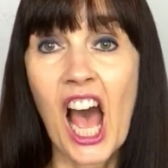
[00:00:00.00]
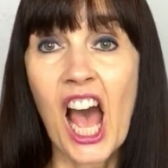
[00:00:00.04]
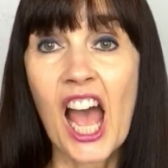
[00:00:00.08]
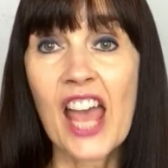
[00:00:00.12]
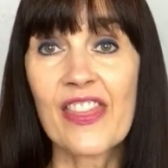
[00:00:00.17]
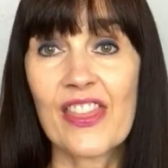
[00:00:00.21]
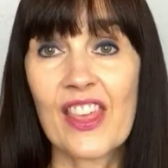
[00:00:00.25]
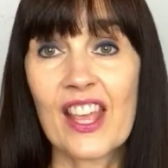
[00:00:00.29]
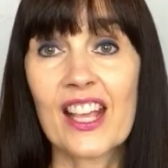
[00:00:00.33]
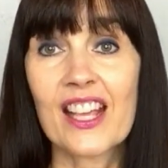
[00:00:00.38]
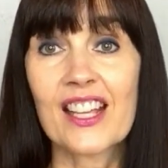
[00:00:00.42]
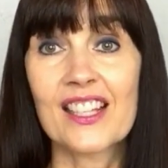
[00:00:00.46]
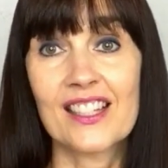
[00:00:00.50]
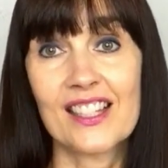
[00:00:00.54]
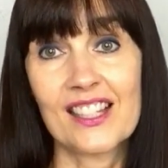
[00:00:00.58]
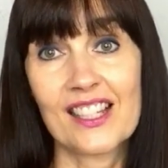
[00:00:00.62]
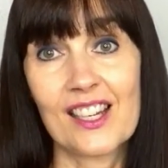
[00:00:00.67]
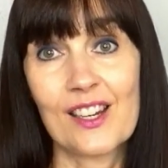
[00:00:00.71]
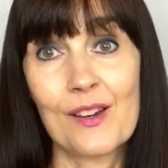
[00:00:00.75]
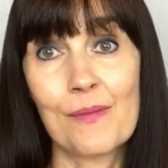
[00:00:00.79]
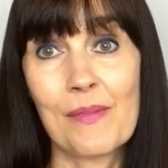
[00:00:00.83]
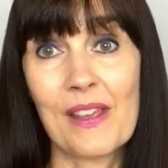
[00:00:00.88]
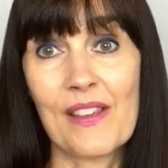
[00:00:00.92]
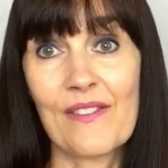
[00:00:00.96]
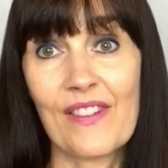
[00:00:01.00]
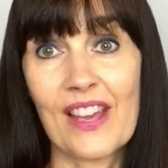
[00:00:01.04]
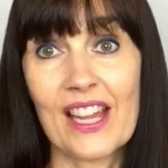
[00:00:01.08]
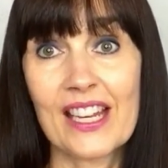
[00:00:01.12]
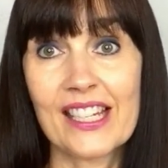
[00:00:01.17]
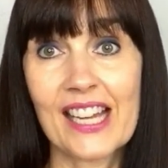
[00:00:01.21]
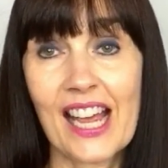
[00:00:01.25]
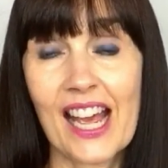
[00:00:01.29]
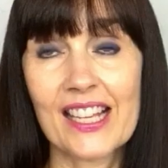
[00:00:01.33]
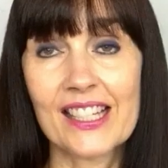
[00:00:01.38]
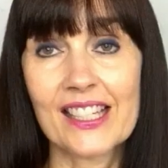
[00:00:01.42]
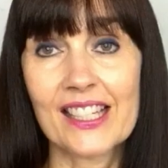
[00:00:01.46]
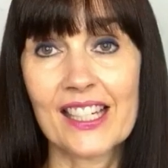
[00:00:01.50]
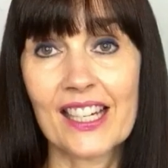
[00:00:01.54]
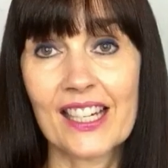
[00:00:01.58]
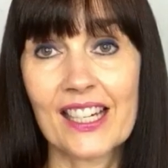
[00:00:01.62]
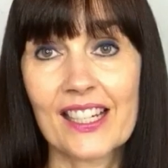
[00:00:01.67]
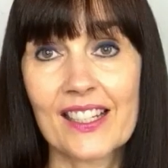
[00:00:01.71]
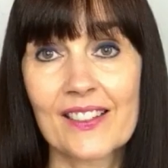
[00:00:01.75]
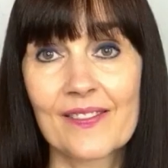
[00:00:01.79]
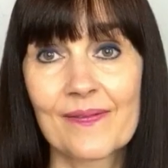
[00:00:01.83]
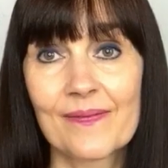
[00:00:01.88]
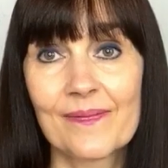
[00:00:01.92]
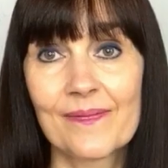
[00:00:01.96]
I think it's going to be fantastic.
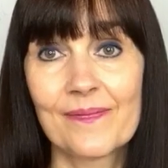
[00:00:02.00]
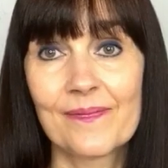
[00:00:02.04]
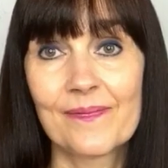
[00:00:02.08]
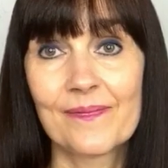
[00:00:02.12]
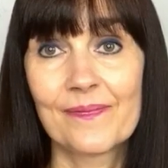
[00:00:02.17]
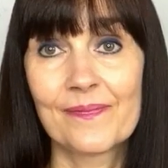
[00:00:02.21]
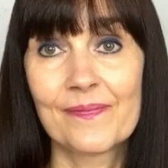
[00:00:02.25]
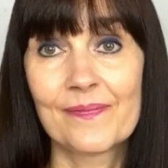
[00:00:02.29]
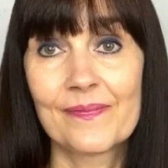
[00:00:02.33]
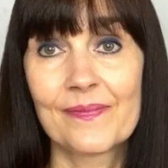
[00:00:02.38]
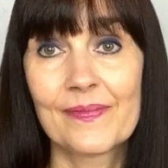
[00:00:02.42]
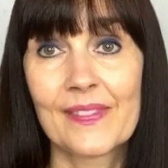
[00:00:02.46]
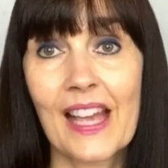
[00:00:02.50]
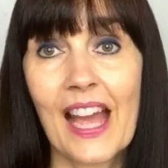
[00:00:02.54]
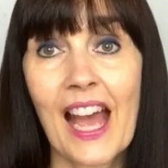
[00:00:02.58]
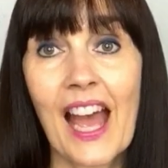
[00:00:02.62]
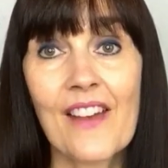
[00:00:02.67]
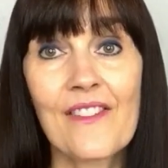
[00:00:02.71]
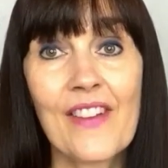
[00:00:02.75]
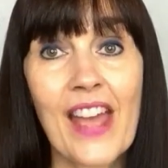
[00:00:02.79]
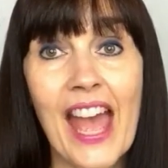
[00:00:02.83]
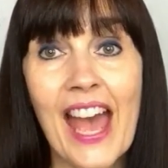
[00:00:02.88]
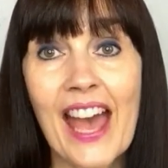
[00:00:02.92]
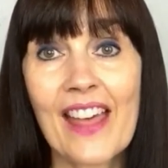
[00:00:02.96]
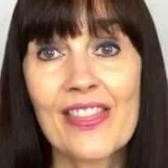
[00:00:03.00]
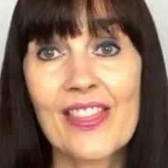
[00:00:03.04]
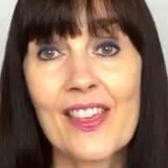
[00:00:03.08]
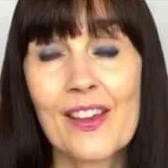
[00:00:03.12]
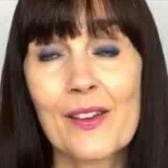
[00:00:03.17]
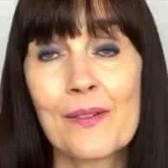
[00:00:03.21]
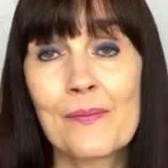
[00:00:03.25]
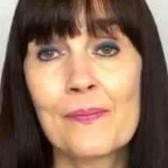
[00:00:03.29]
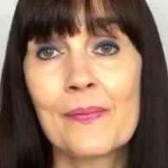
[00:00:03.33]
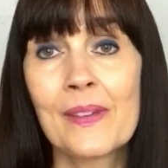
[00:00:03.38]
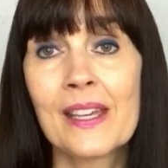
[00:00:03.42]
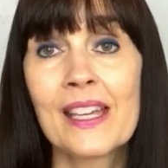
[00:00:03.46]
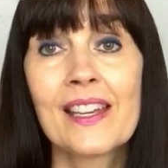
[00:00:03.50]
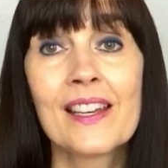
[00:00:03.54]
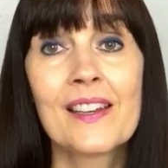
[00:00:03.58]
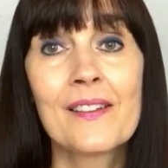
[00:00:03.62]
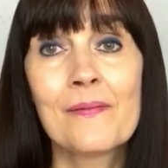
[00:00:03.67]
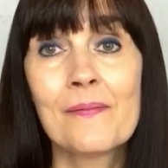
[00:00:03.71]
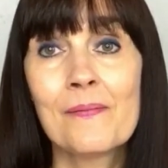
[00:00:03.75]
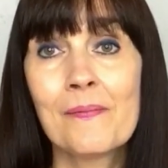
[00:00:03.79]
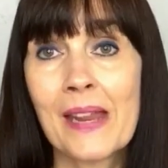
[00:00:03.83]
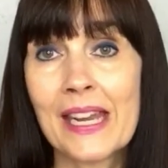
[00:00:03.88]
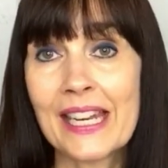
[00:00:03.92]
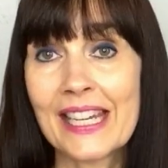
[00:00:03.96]
I've had them
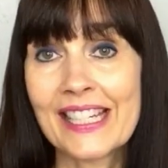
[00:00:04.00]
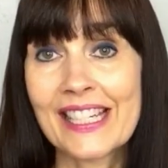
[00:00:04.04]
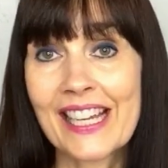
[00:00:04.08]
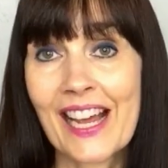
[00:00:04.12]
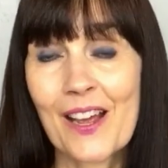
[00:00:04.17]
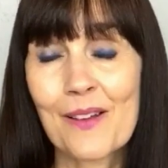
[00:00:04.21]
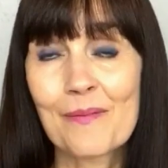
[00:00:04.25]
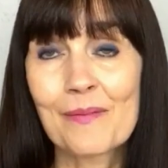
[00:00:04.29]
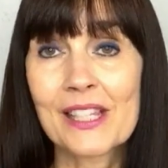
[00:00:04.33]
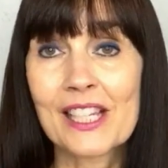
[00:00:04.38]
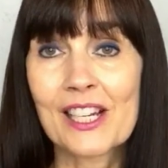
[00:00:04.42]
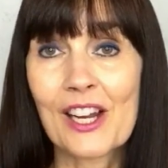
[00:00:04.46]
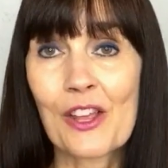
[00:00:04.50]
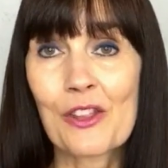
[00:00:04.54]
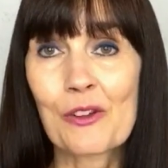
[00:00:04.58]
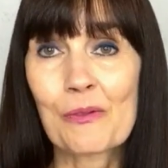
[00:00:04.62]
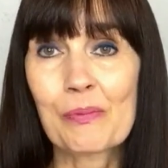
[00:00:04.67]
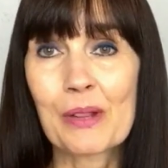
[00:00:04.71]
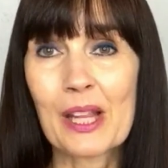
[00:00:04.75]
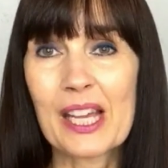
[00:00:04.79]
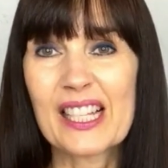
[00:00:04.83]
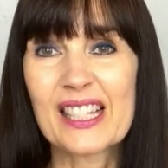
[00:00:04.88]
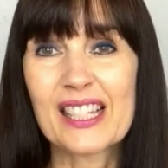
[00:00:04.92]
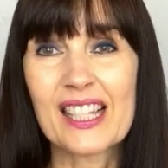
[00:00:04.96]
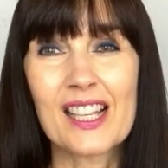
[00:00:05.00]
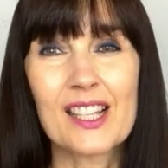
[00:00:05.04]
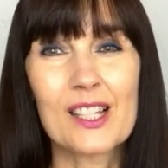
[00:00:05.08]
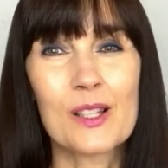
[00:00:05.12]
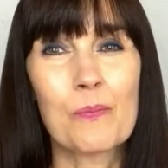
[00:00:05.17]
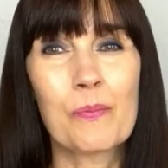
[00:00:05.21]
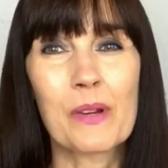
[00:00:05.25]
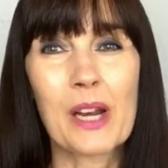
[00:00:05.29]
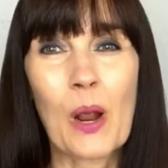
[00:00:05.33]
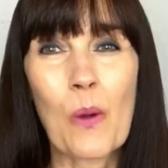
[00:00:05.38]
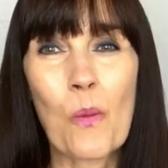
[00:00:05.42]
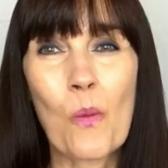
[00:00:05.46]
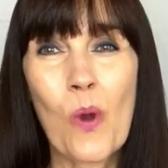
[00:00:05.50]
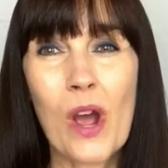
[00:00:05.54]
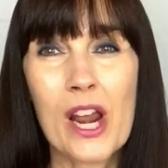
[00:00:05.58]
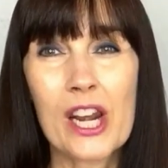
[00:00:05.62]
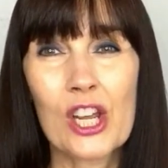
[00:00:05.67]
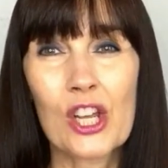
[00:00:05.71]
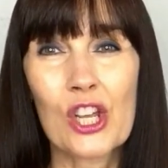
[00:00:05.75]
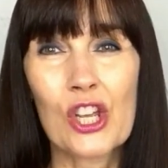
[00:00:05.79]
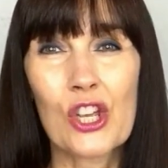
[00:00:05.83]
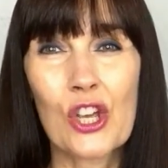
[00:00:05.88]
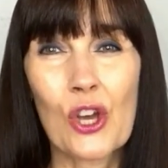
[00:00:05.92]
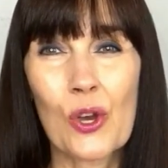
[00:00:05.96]
many times in other places, but I
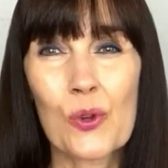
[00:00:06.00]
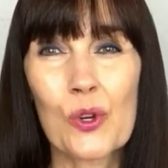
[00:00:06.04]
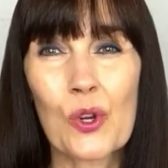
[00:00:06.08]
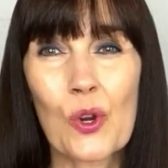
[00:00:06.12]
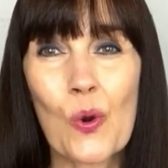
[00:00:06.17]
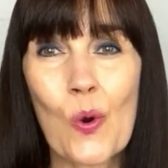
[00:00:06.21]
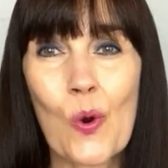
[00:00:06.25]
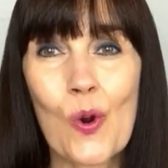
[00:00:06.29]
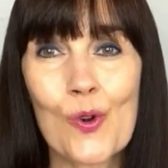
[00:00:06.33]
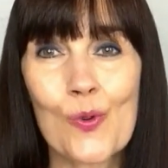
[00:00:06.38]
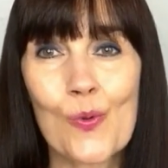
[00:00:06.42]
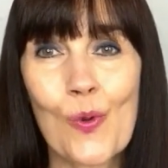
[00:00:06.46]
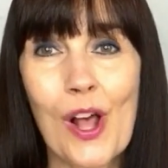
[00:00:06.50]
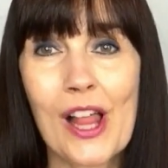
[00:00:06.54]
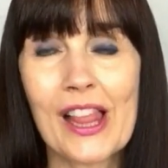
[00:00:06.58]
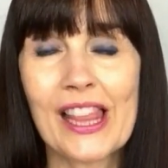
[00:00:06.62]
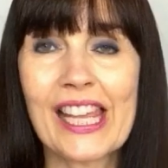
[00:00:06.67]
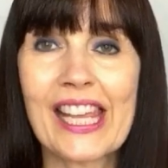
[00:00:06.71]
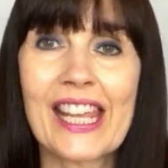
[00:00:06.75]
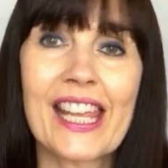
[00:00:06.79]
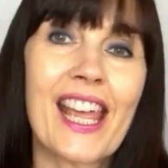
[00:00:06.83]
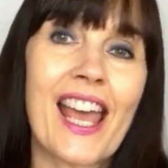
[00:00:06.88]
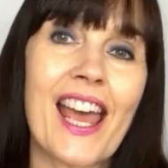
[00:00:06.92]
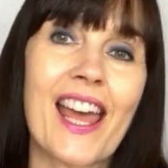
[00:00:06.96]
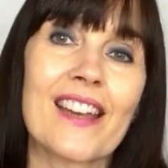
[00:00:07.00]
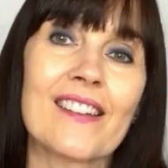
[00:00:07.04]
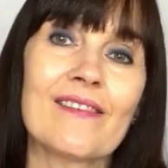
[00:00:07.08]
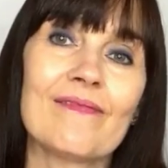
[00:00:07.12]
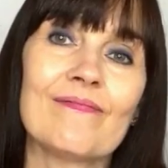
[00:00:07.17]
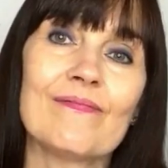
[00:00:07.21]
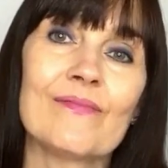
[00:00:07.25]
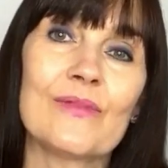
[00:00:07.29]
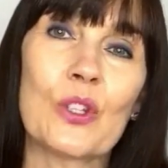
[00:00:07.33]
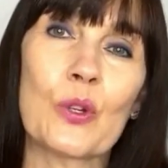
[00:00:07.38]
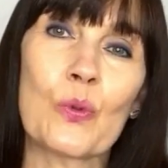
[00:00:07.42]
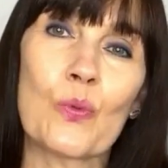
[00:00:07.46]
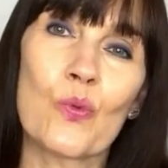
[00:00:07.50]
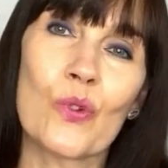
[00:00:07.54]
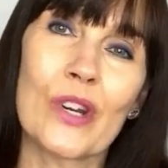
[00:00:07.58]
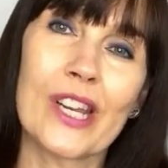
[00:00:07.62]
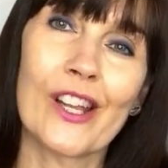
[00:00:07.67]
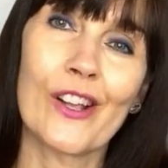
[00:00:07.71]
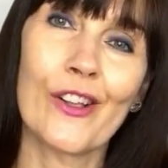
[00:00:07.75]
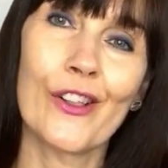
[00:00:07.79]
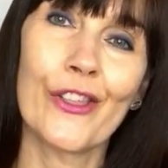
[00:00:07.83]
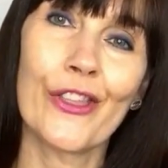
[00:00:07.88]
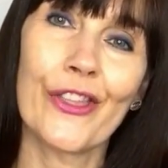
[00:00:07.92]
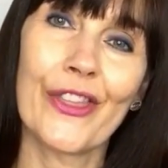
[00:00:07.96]
want to go to Cornwall and get the
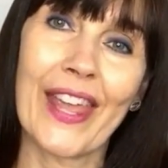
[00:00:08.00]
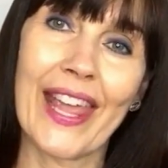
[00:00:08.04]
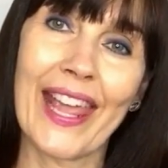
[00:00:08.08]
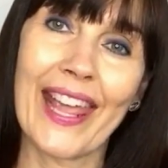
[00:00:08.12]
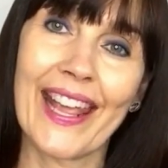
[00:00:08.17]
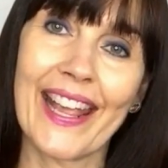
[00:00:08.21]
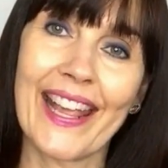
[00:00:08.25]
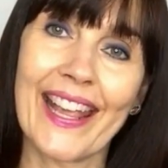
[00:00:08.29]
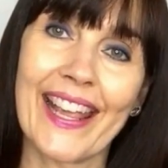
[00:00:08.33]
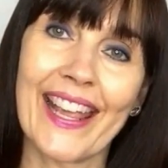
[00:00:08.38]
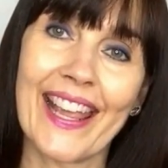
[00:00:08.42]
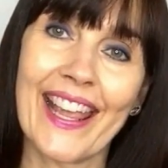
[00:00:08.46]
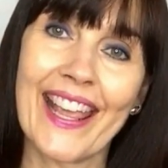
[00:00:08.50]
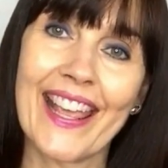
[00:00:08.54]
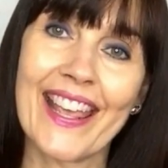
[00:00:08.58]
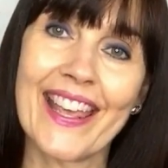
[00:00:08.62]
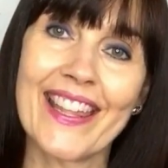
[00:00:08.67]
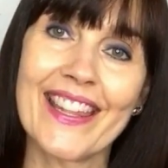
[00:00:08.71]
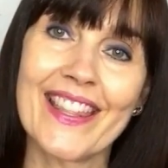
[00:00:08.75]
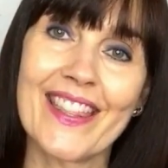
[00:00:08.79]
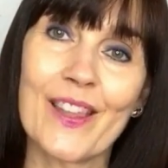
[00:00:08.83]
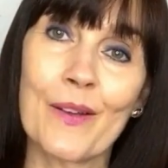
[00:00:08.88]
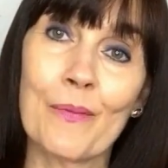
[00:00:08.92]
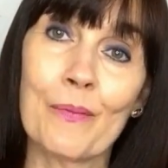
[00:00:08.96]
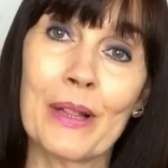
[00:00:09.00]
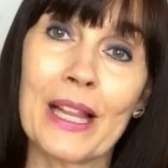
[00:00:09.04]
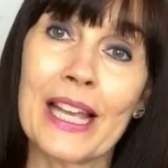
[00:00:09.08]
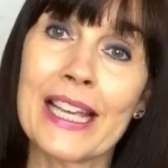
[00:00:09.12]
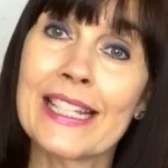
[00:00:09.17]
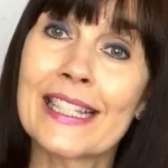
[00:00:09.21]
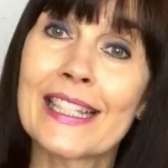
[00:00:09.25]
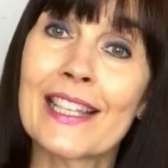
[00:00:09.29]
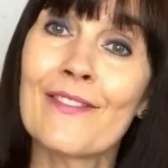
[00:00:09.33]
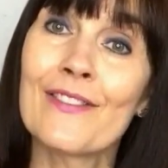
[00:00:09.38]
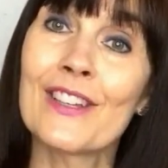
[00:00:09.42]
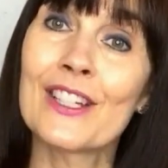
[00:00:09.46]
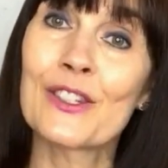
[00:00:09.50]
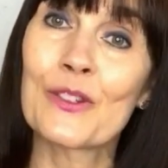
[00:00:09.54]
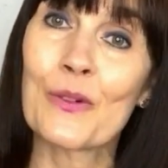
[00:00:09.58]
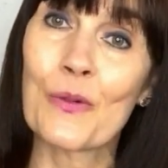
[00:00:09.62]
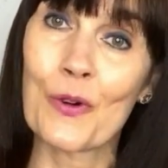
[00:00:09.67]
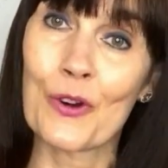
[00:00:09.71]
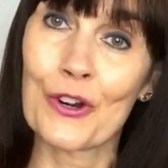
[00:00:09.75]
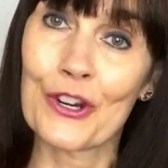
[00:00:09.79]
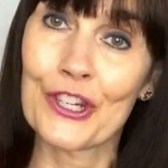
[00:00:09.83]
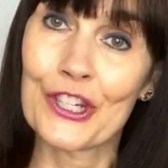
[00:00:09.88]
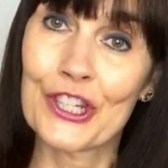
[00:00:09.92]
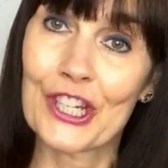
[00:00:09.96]
real thing in the place of its
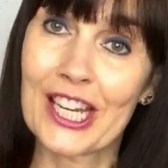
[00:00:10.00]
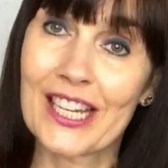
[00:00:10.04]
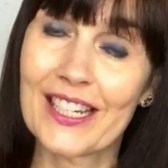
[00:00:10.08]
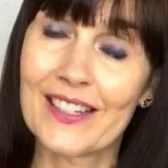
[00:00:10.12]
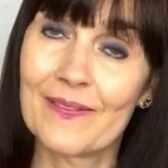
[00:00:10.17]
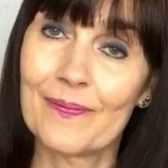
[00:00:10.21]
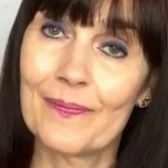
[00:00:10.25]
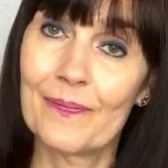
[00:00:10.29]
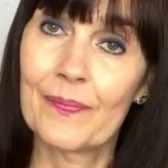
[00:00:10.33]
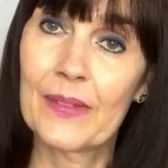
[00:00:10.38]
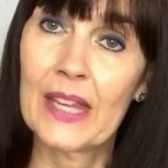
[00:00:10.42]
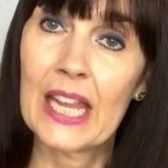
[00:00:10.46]
origin.